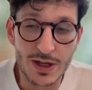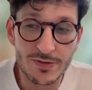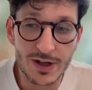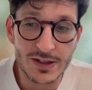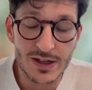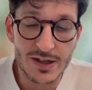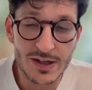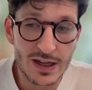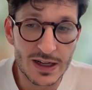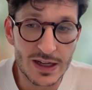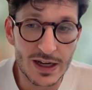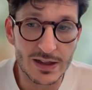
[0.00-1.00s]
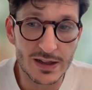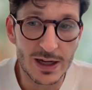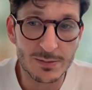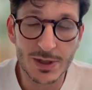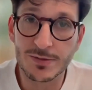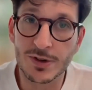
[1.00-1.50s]
They've had an AI
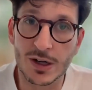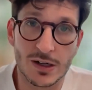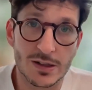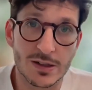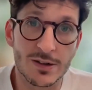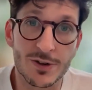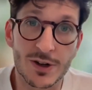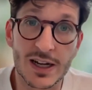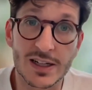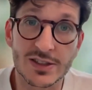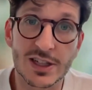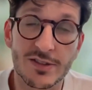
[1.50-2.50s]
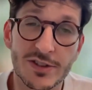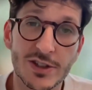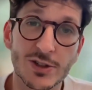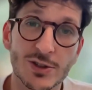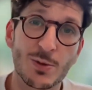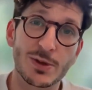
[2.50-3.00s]
labs up for kind of
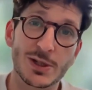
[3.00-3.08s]
7 years.